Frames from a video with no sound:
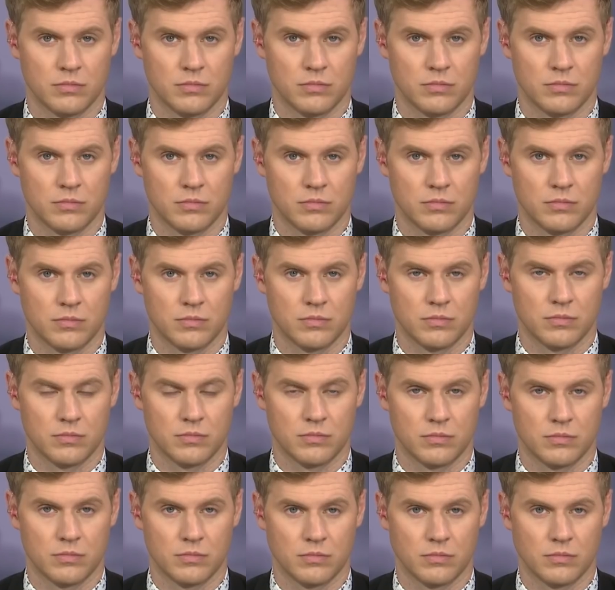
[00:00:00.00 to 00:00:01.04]

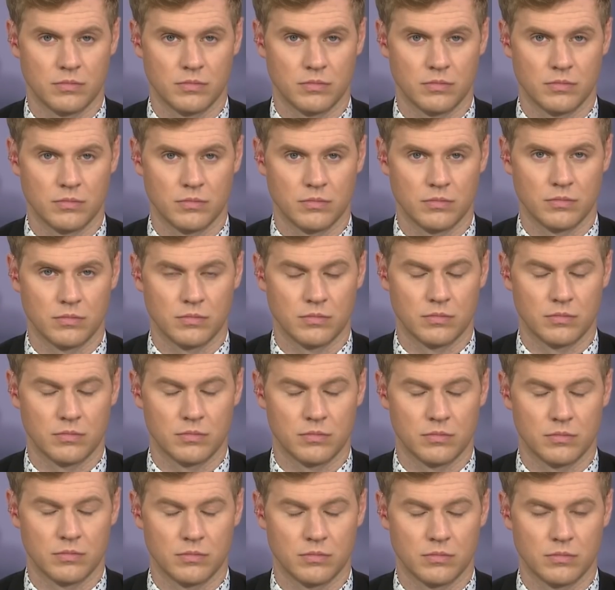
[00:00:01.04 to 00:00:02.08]

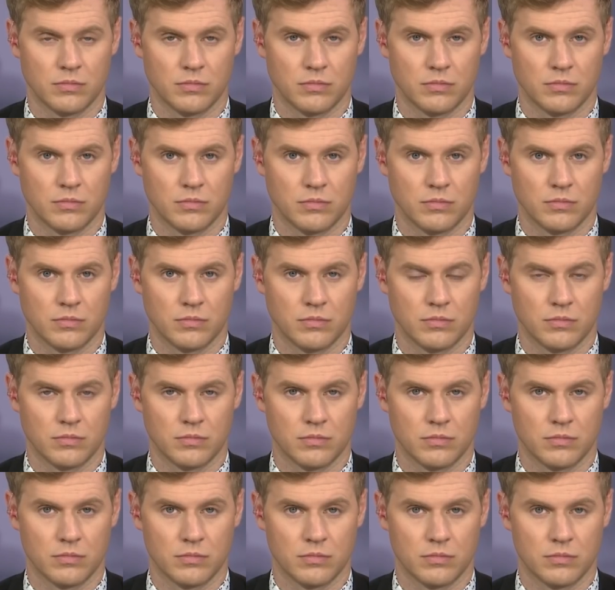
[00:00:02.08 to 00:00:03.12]

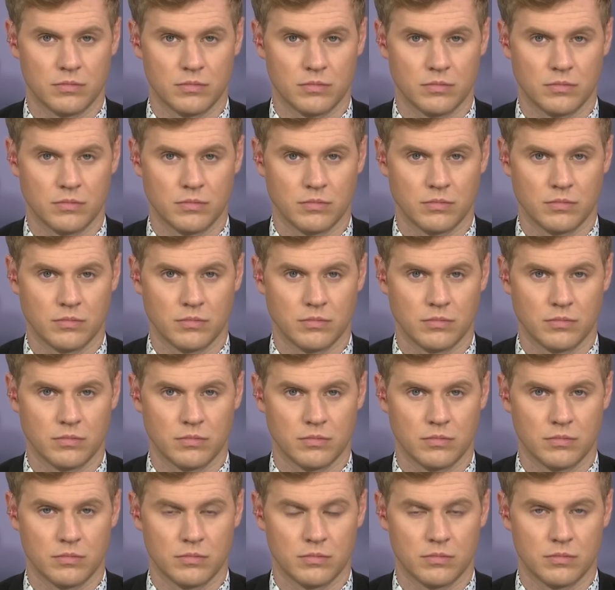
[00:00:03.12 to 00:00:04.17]

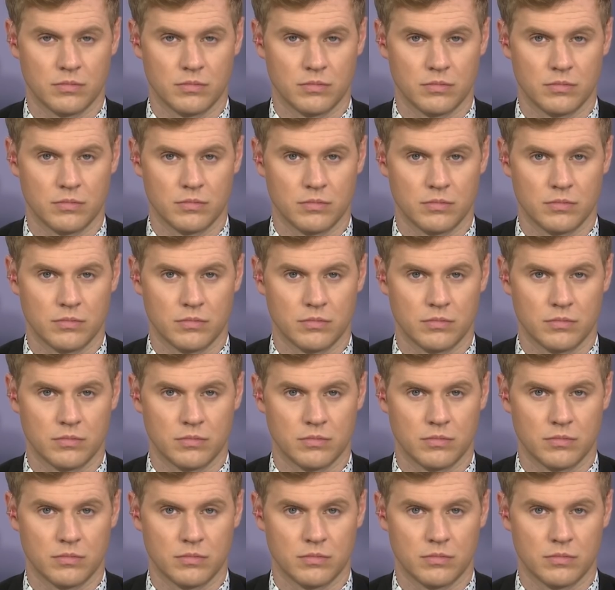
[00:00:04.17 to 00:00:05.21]

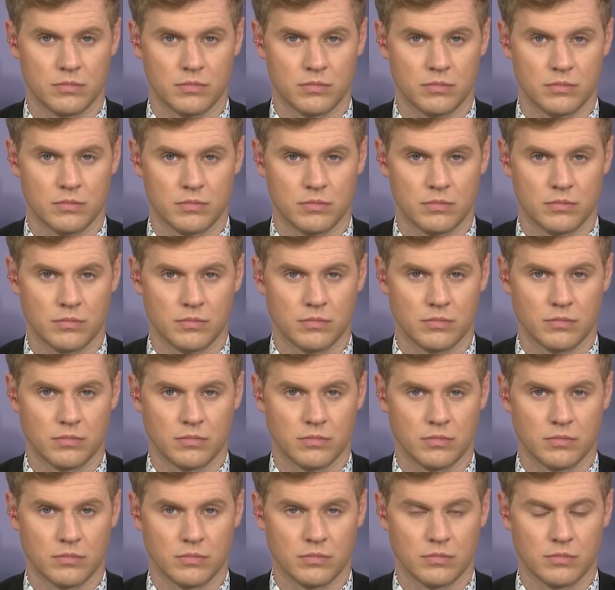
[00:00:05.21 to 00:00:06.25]

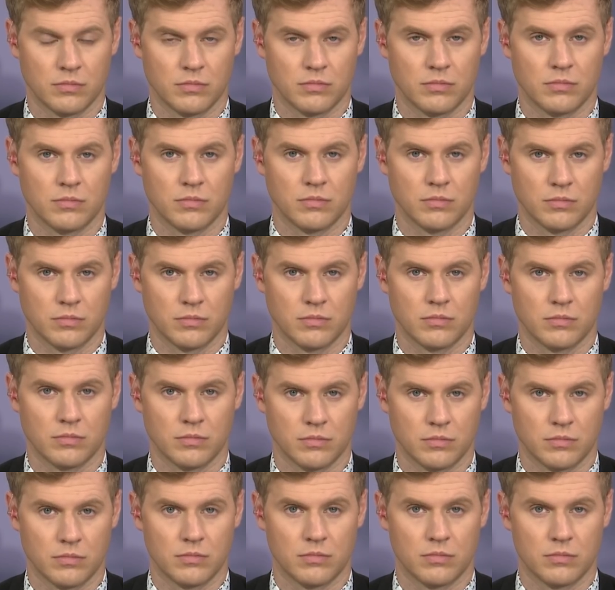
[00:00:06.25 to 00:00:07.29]

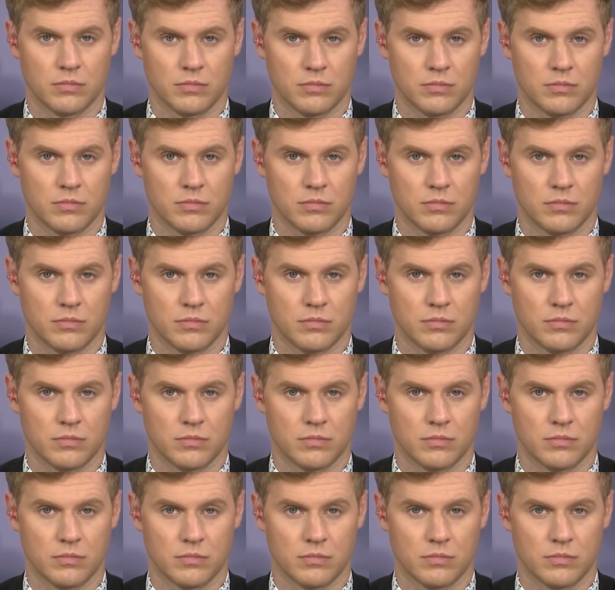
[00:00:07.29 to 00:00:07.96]
The person shown says nothing.